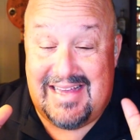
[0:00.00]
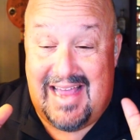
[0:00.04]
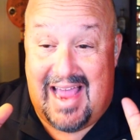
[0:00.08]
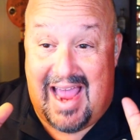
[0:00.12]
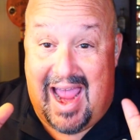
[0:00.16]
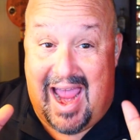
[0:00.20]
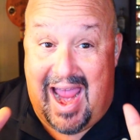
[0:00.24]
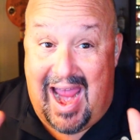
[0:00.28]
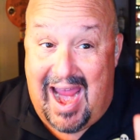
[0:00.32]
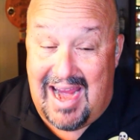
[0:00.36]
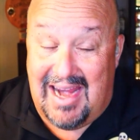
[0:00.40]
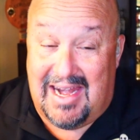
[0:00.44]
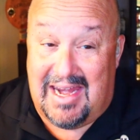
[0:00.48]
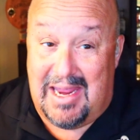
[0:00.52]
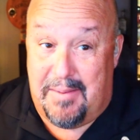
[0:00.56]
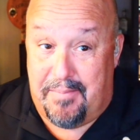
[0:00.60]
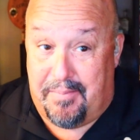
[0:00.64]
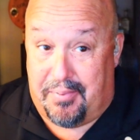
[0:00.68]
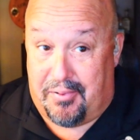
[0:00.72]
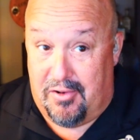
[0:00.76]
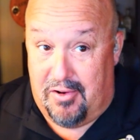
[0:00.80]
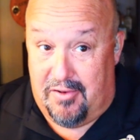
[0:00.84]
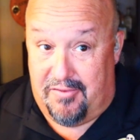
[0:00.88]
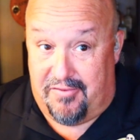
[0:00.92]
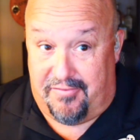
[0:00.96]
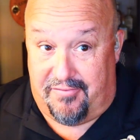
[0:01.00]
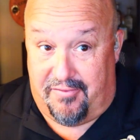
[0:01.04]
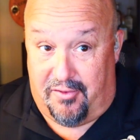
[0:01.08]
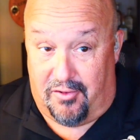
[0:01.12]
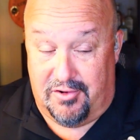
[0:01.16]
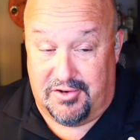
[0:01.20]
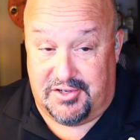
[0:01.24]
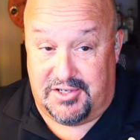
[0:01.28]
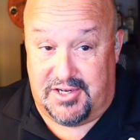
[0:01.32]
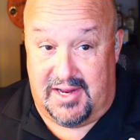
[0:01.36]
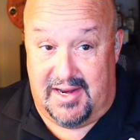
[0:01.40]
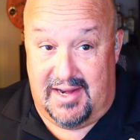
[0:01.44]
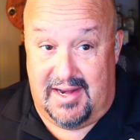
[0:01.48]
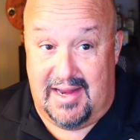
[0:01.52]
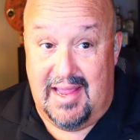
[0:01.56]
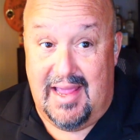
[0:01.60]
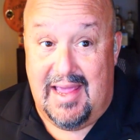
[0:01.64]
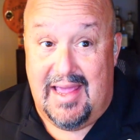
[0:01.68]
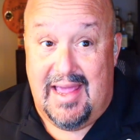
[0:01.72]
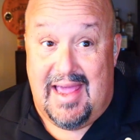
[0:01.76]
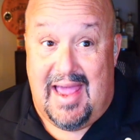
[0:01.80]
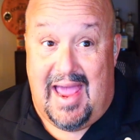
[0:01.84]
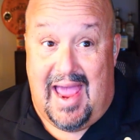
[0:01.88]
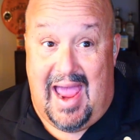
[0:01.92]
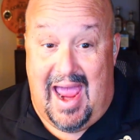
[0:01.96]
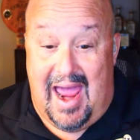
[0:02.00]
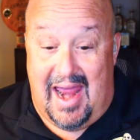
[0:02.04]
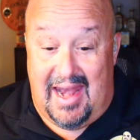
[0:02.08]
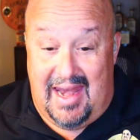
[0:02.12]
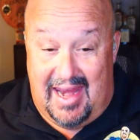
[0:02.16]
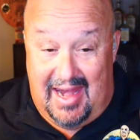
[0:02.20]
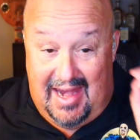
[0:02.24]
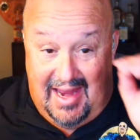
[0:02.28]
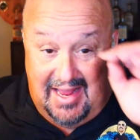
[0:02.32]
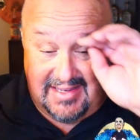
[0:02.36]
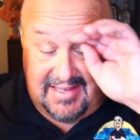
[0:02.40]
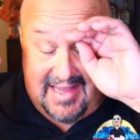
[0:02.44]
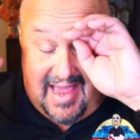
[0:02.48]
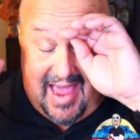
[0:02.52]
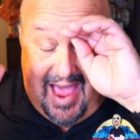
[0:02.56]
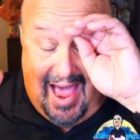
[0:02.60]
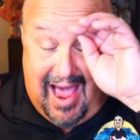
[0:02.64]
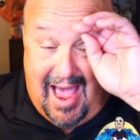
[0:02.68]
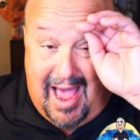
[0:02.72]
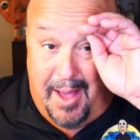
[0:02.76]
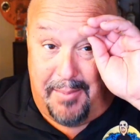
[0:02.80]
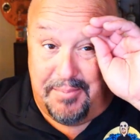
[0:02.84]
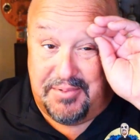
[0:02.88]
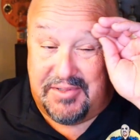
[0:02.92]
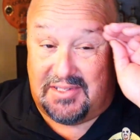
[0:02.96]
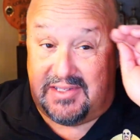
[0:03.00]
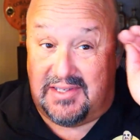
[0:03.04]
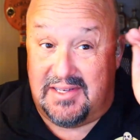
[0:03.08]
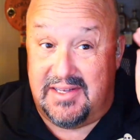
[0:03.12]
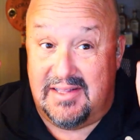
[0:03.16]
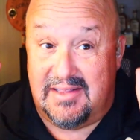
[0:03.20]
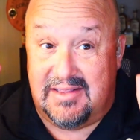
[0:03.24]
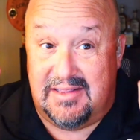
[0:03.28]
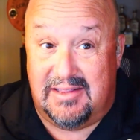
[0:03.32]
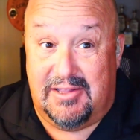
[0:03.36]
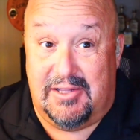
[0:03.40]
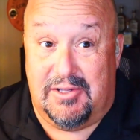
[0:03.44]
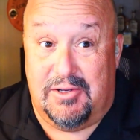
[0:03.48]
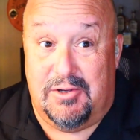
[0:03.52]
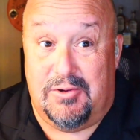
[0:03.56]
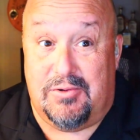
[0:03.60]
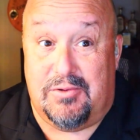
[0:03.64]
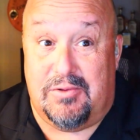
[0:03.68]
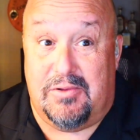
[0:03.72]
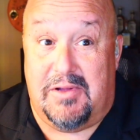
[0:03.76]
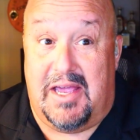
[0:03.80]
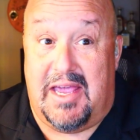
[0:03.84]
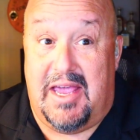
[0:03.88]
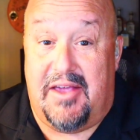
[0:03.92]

80 proof version, and it is absolutely